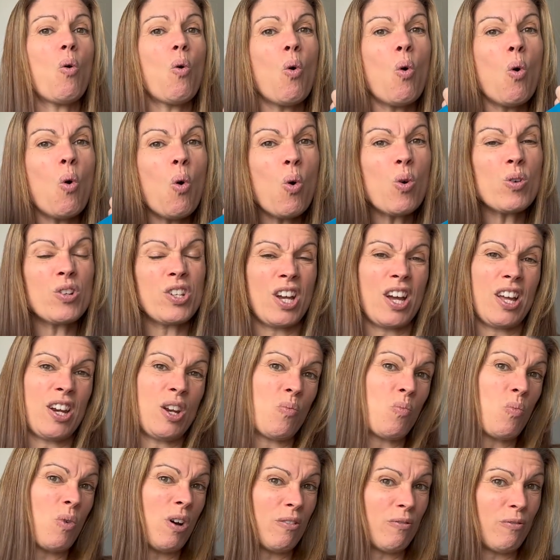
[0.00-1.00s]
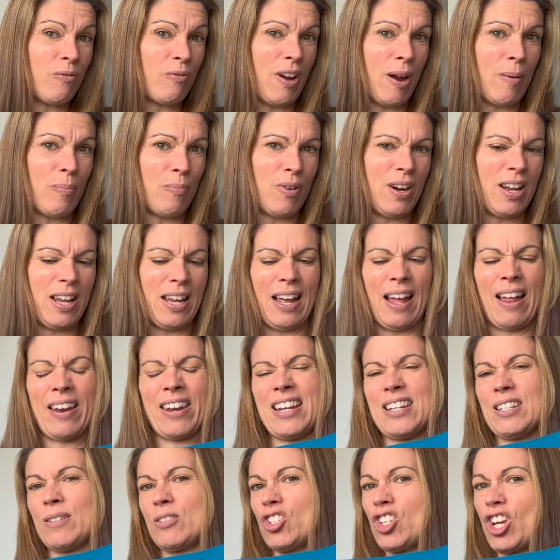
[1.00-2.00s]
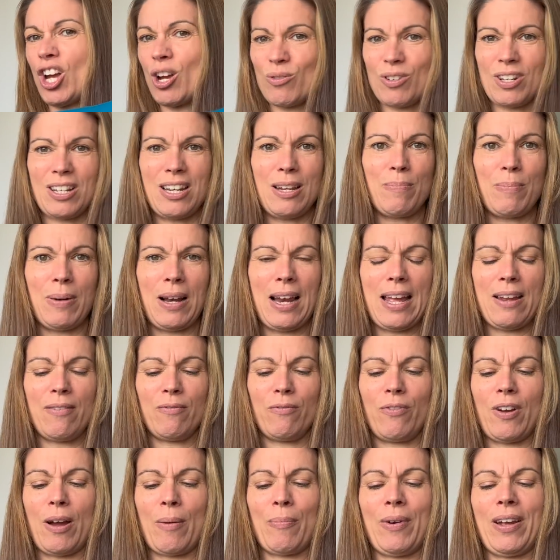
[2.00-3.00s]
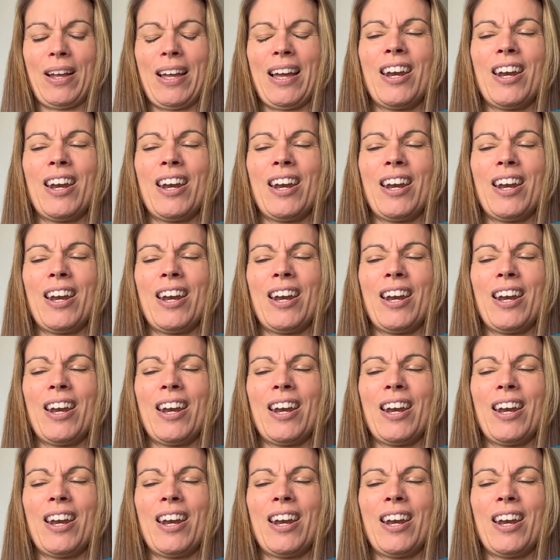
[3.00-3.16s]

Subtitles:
all done in one fabric and it's totally plain fabric.